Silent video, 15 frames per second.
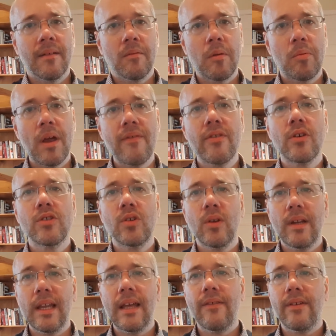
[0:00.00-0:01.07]
We pray for those who
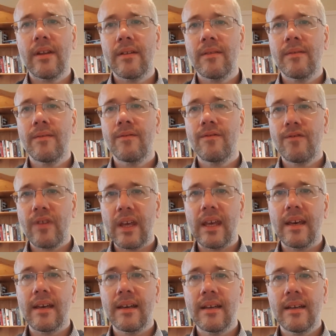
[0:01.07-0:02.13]
live in
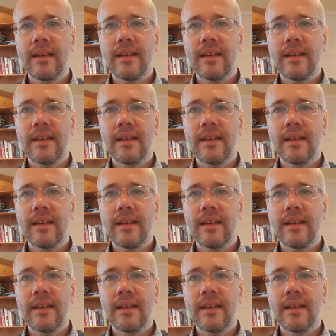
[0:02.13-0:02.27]
fear